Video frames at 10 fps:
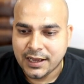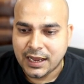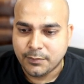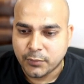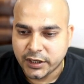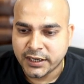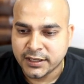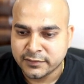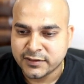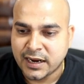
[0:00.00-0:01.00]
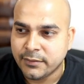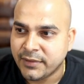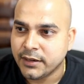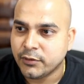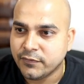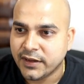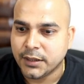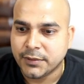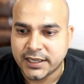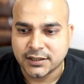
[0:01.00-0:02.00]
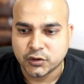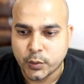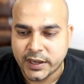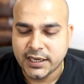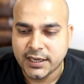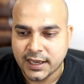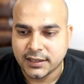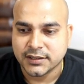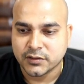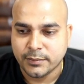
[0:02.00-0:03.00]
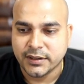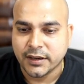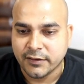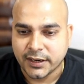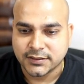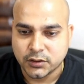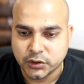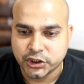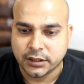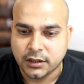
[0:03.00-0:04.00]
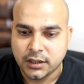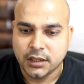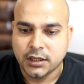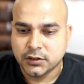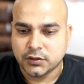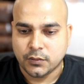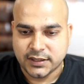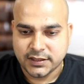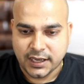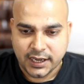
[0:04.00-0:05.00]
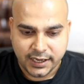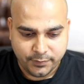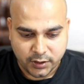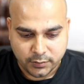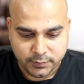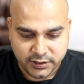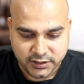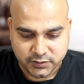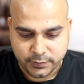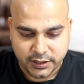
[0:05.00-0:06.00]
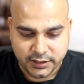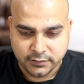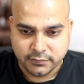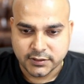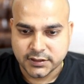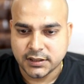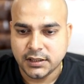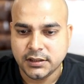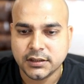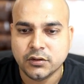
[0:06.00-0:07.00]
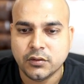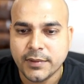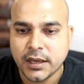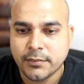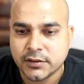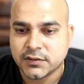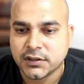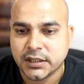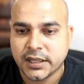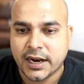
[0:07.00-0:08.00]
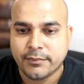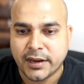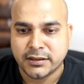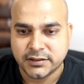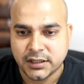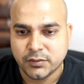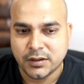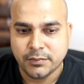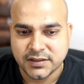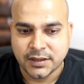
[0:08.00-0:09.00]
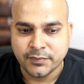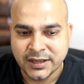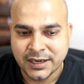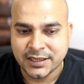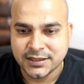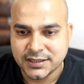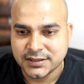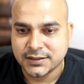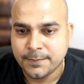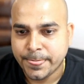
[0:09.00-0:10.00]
I'll put it inside my input variable, that is query, and this will be given as a question. So once I probably display the result, you will be able to see that my result will be something like this.